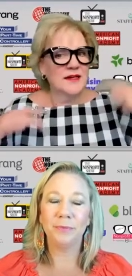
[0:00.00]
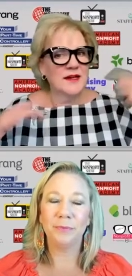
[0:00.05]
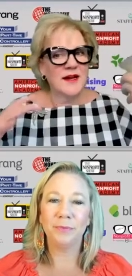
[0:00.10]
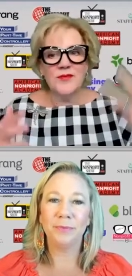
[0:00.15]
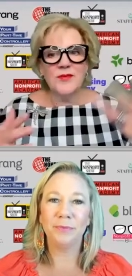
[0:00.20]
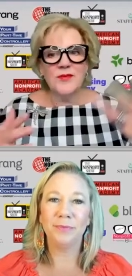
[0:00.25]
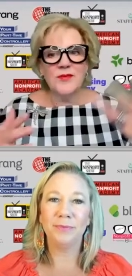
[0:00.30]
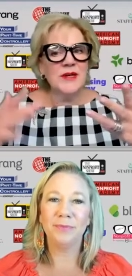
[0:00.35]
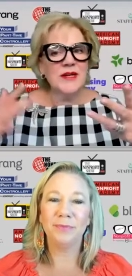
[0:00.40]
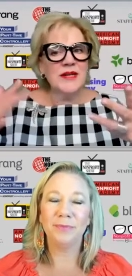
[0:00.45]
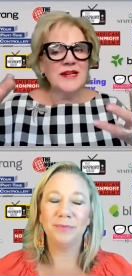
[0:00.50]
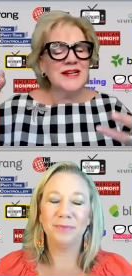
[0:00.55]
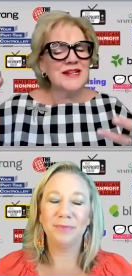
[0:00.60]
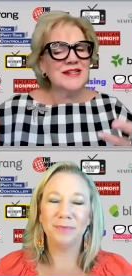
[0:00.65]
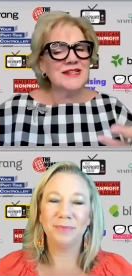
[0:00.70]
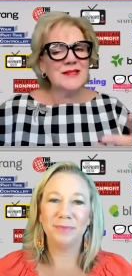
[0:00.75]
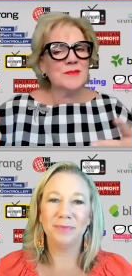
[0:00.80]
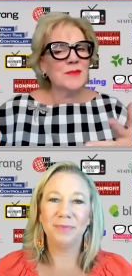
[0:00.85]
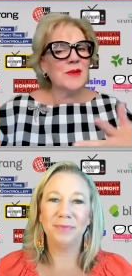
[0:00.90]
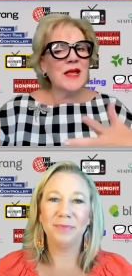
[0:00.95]
Speaker 1: and everybody
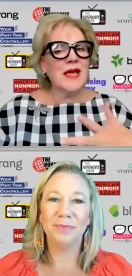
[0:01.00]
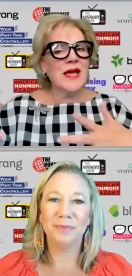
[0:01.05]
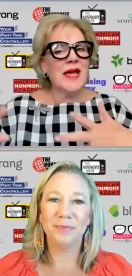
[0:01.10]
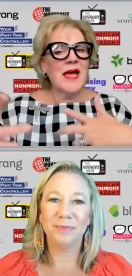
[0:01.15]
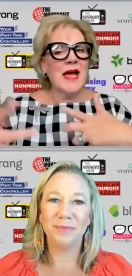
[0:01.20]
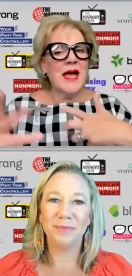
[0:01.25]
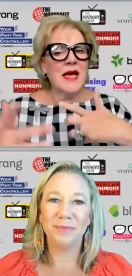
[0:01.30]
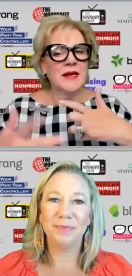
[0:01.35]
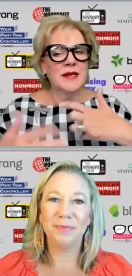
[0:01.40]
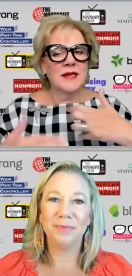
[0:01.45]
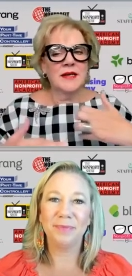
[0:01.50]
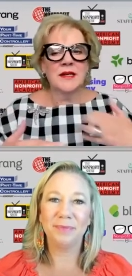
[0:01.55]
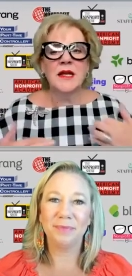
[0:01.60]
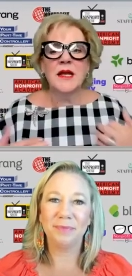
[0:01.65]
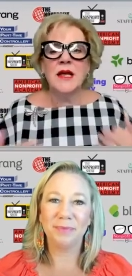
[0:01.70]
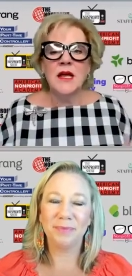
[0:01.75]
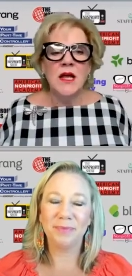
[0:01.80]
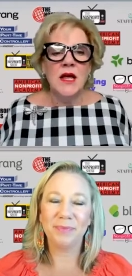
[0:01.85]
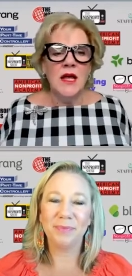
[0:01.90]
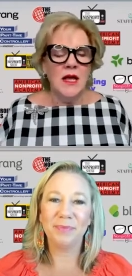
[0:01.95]
needs a plan and
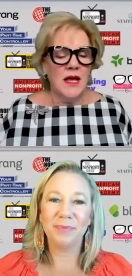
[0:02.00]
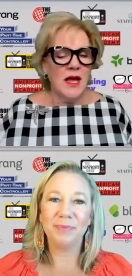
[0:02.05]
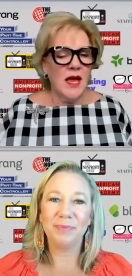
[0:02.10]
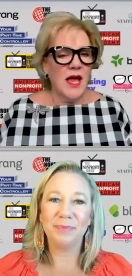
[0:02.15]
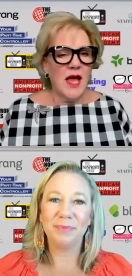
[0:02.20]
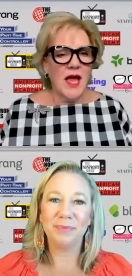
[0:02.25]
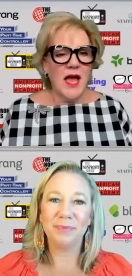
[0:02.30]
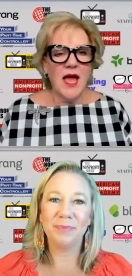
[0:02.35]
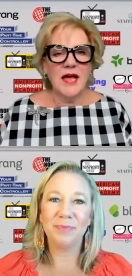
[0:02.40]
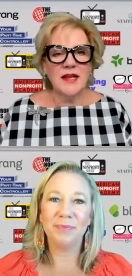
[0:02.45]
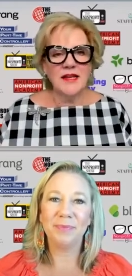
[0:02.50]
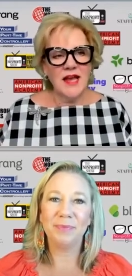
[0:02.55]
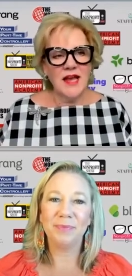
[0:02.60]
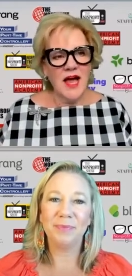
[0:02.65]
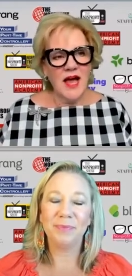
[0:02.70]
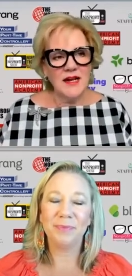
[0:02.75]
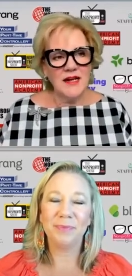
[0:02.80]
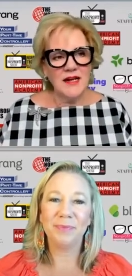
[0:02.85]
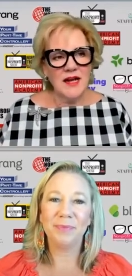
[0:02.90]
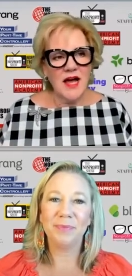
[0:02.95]
and
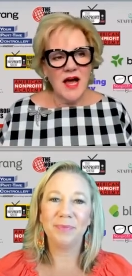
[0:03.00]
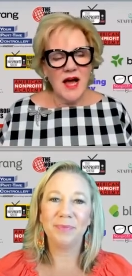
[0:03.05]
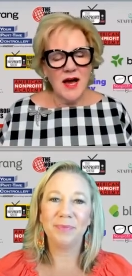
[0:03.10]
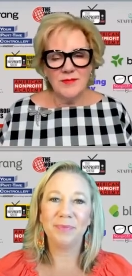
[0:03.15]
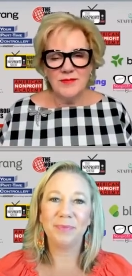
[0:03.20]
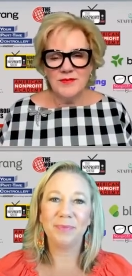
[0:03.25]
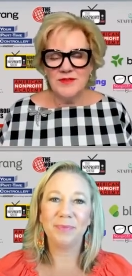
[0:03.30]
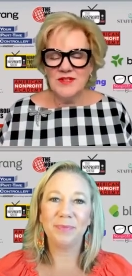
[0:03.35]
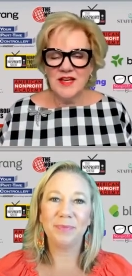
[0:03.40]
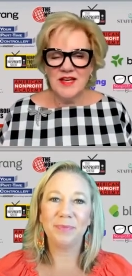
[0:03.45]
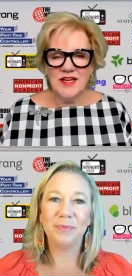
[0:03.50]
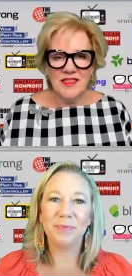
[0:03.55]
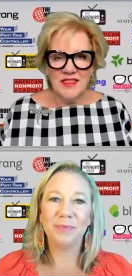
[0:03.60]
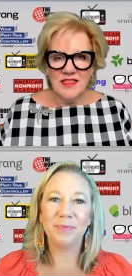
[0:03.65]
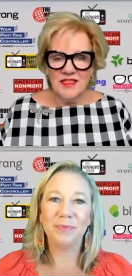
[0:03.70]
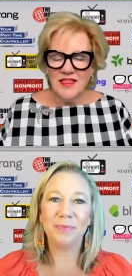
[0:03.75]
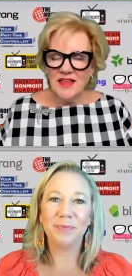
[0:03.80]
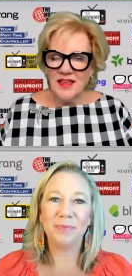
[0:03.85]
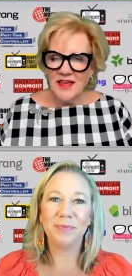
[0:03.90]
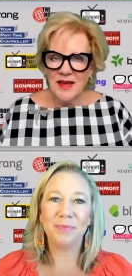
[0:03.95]
yet i was like
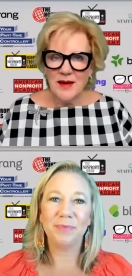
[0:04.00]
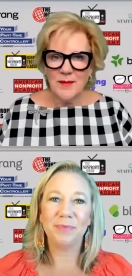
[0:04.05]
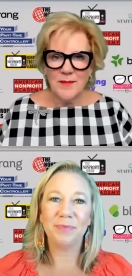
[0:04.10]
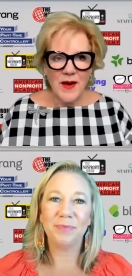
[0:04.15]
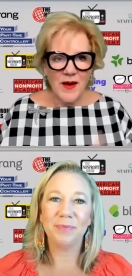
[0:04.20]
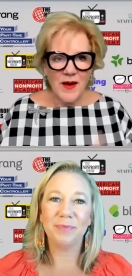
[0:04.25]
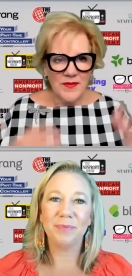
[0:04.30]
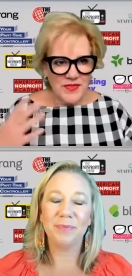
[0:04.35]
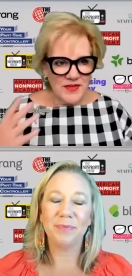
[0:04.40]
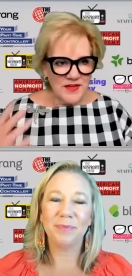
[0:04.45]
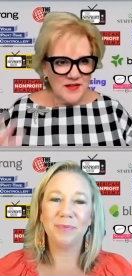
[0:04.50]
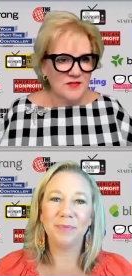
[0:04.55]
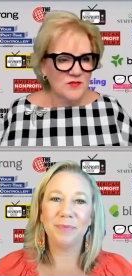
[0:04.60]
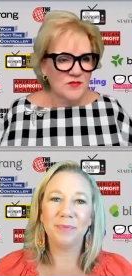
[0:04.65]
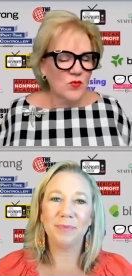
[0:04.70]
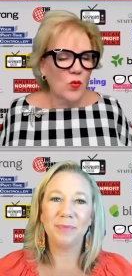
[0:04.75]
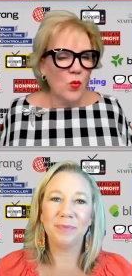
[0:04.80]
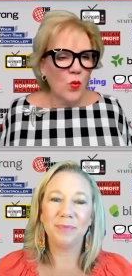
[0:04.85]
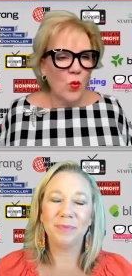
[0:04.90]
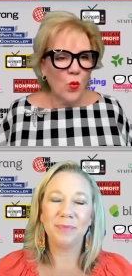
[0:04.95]
thinking about this
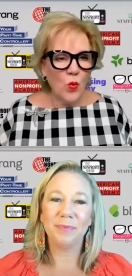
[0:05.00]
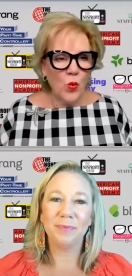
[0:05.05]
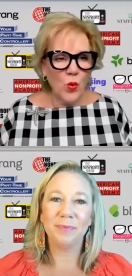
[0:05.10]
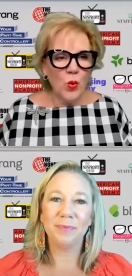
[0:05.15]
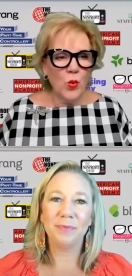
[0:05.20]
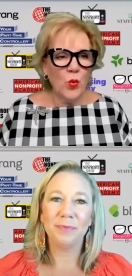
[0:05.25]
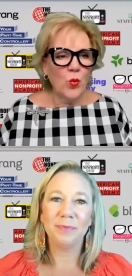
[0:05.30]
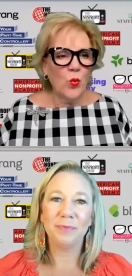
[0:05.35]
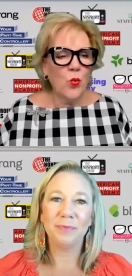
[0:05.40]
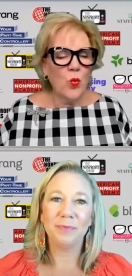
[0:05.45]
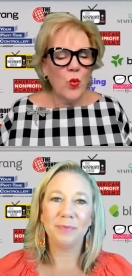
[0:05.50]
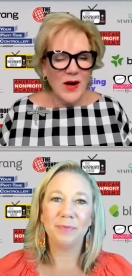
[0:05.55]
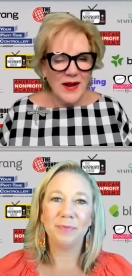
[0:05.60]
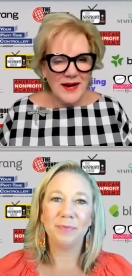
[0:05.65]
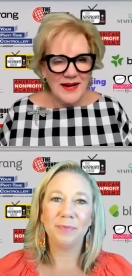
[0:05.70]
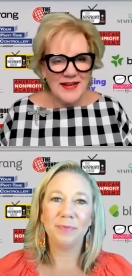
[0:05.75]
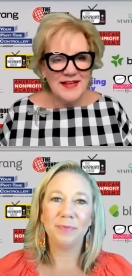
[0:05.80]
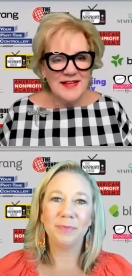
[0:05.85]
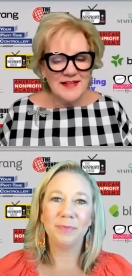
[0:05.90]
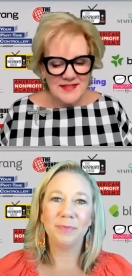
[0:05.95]
well
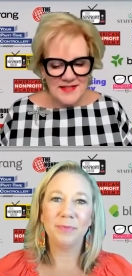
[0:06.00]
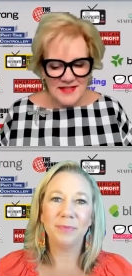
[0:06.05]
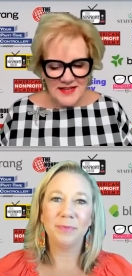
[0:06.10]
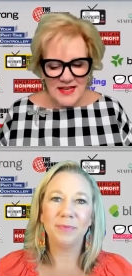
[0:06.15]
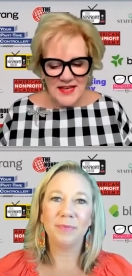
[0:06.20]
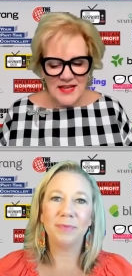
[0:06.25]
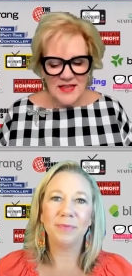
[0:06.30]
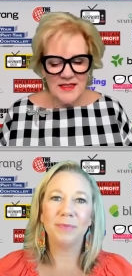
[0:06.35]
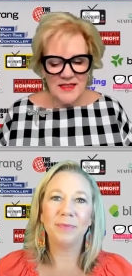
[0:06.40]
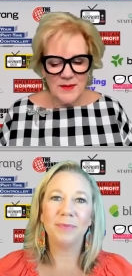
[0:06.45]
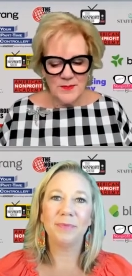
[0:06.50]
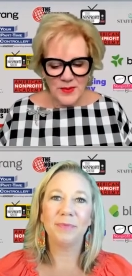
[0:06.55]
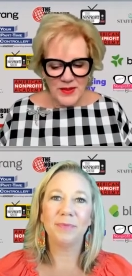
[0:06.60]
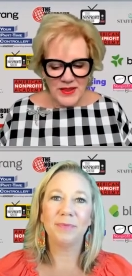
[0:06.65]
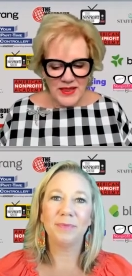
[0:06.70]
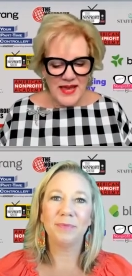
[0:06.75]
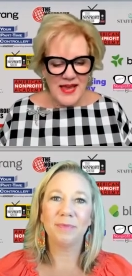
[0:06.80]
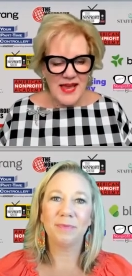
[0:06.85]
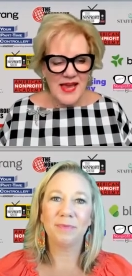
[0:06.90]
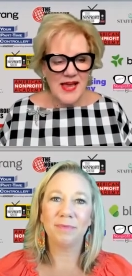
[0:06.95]
what is in the
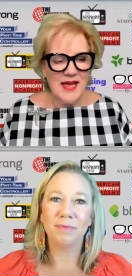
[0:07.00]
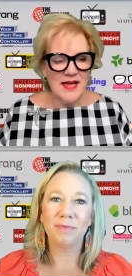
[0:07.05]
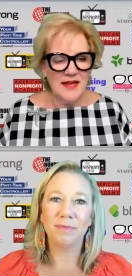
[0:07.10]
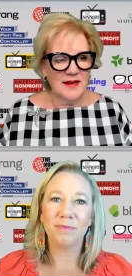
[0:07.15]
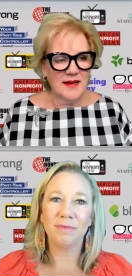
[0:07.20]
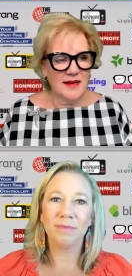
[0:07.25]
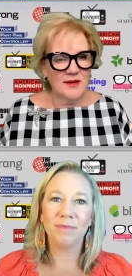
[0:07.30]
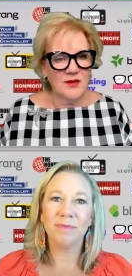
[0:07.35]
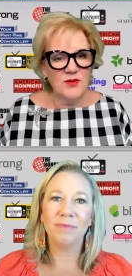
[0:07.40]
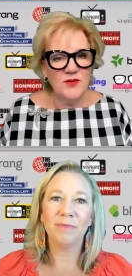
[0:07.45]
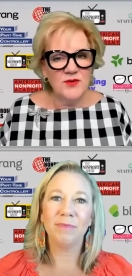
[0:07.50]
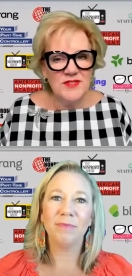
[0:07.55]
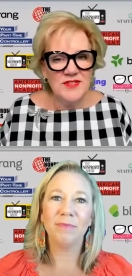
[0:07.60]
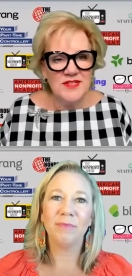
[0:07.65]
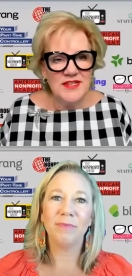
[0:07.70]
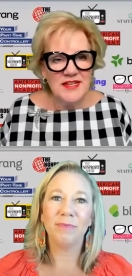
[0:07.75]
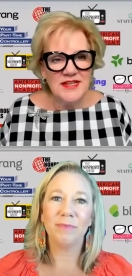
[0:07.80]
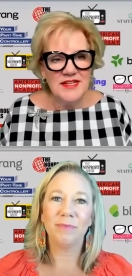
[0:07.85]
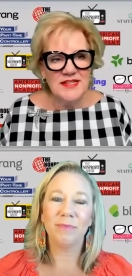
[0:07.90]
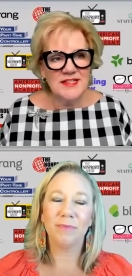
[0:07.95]
plan and who
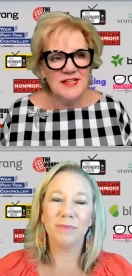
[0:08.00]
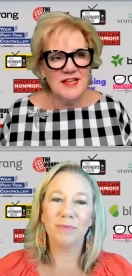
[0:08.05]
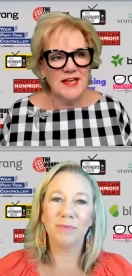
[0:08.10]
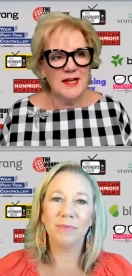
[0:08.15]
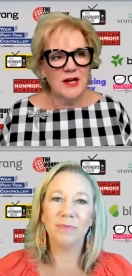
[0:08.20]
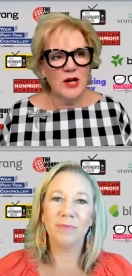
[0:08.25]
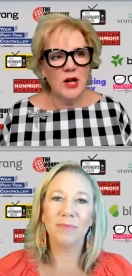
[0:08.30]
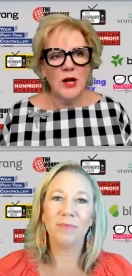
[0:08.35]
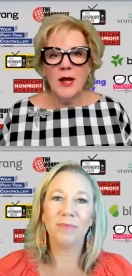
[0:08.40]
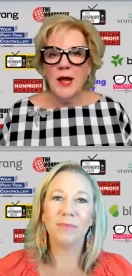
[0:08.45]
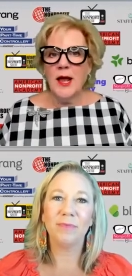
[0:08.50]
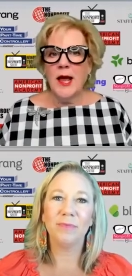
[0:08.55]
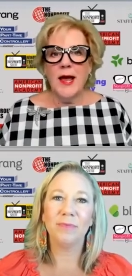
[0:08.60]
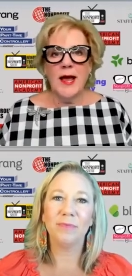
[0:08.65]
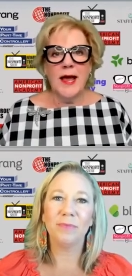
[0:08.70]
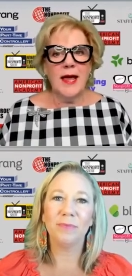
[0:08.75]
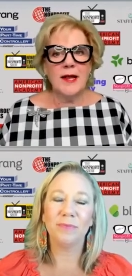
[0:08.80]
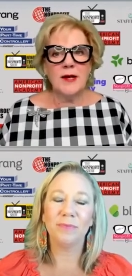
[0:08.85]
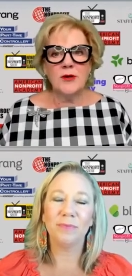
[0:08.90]
sees it mm-hmm.